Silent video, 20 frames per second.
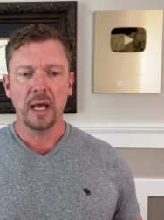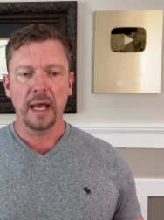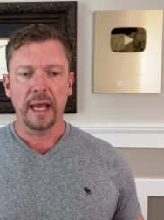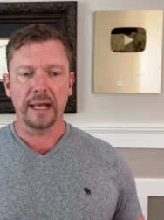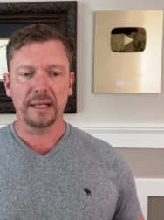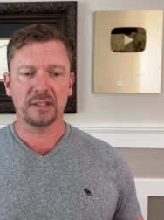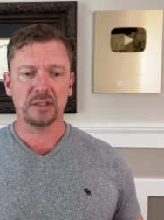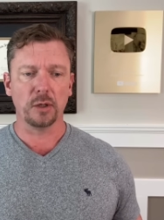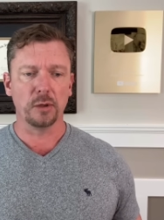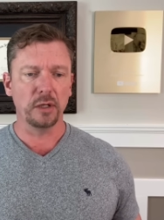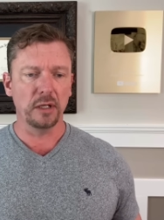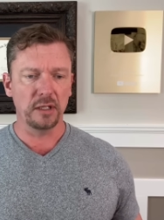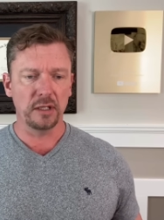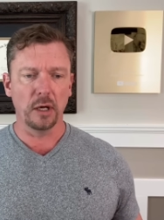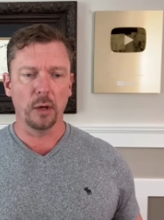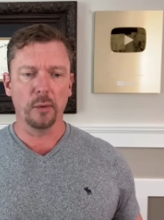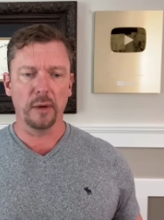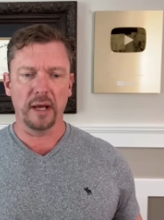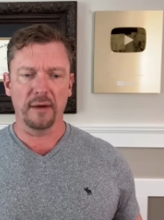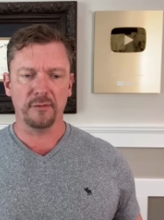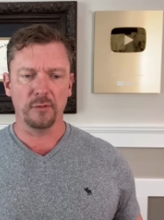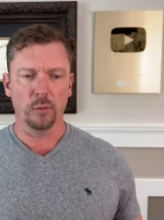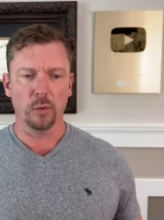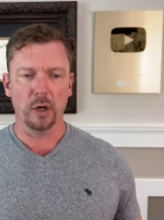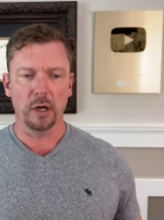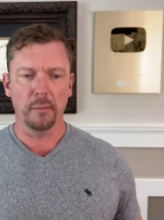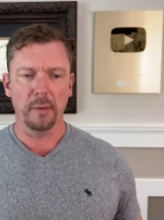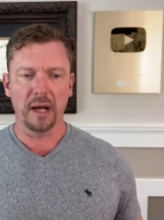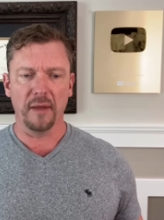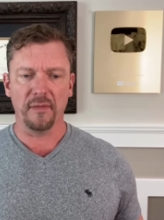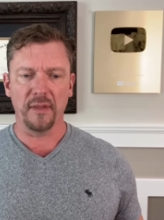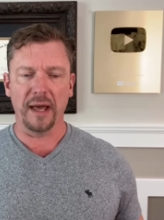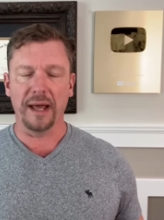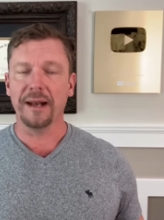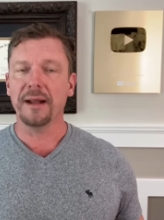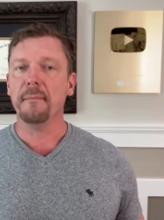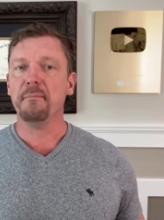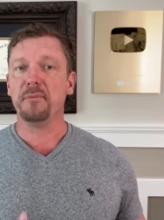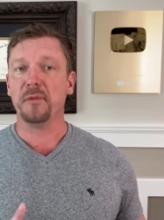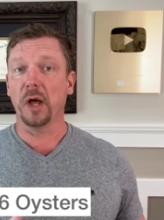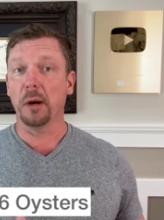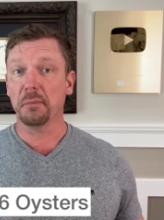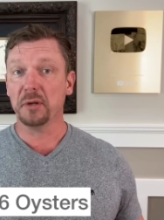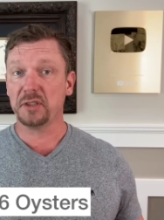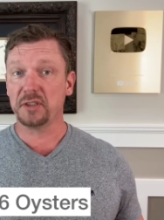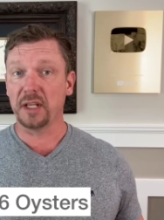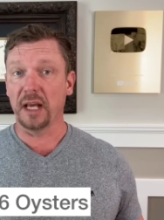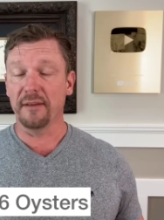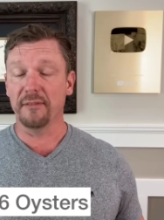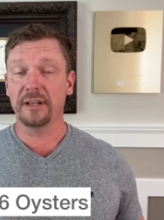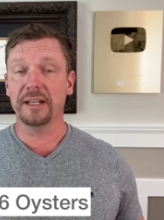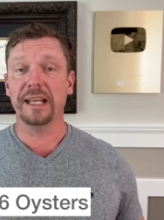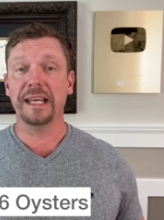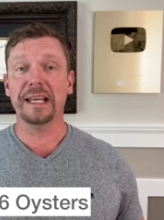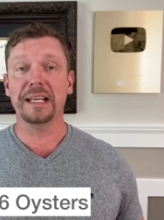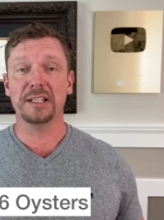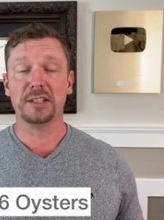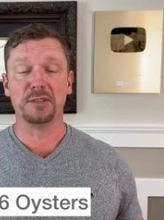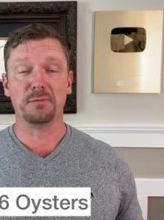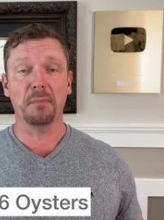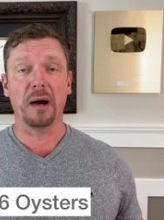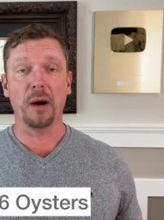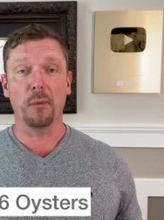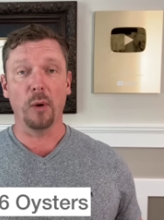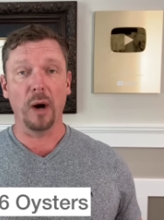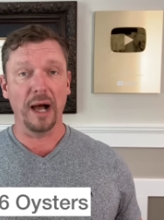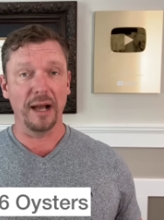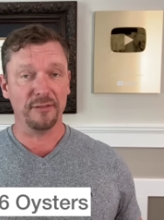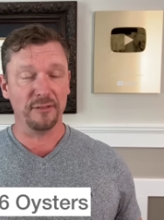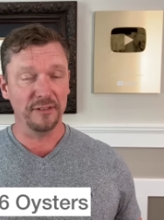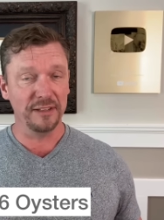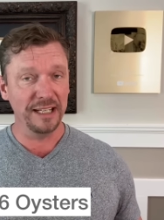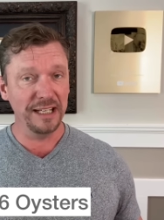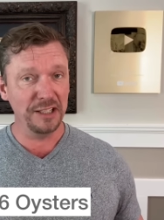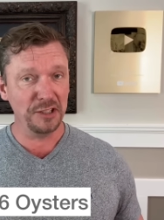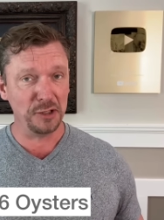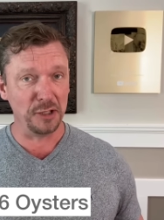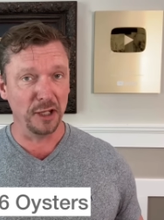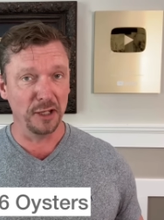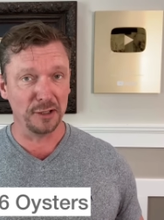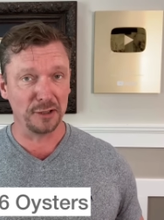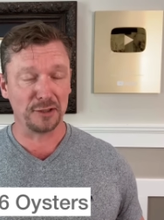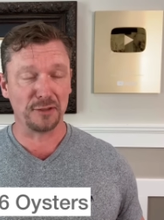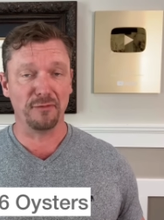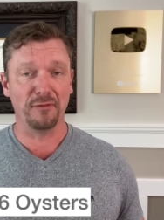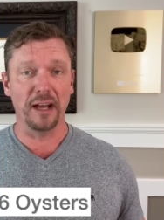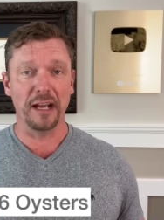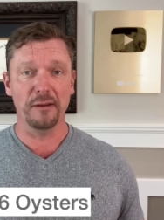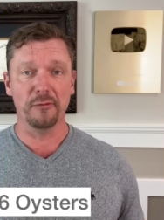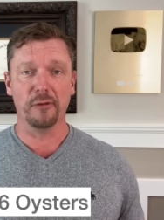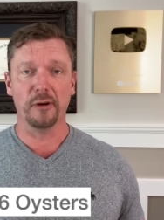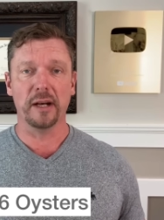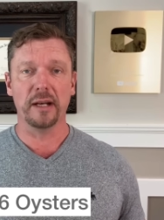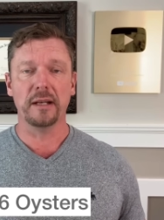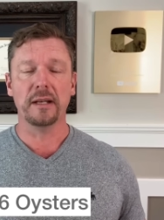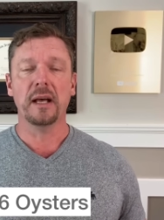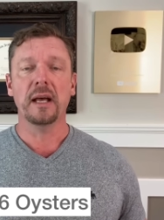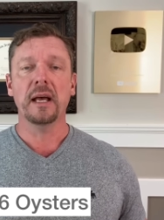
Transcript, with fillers: And so you don't have to worry about that. Number seven is my wife Neisha's favorite.